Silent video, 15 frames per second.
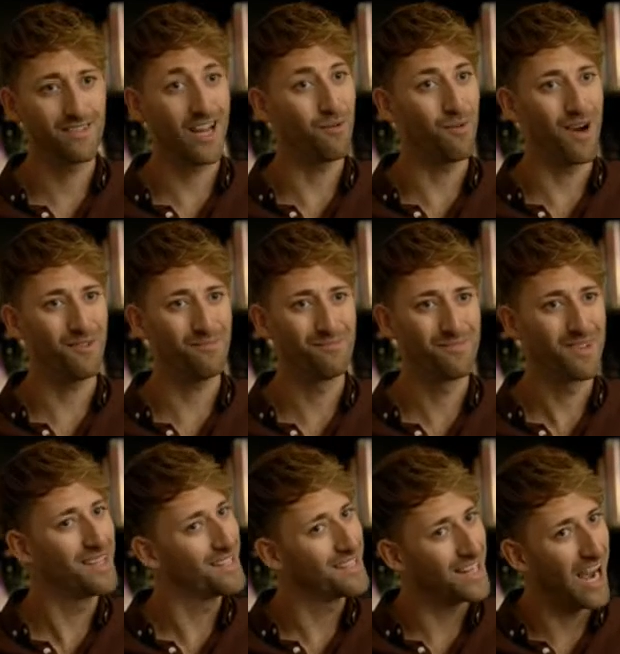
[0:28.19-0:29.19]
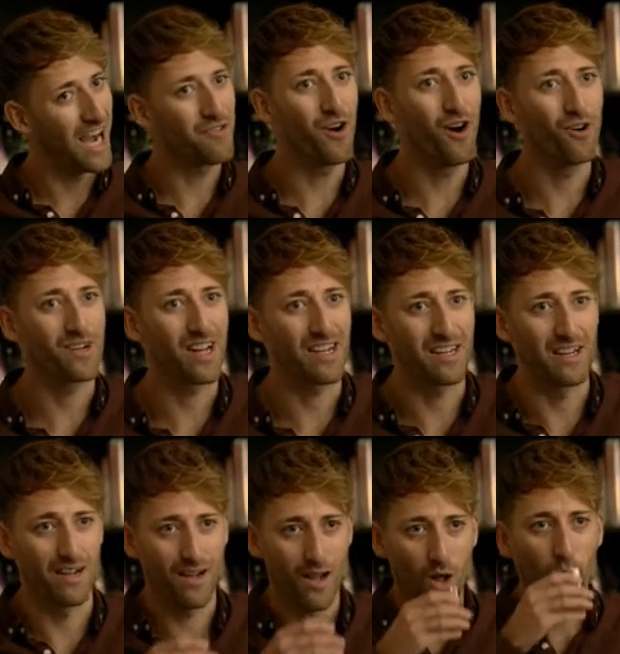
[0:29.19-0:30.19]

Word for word: Yeah, well, can't have it all, can you?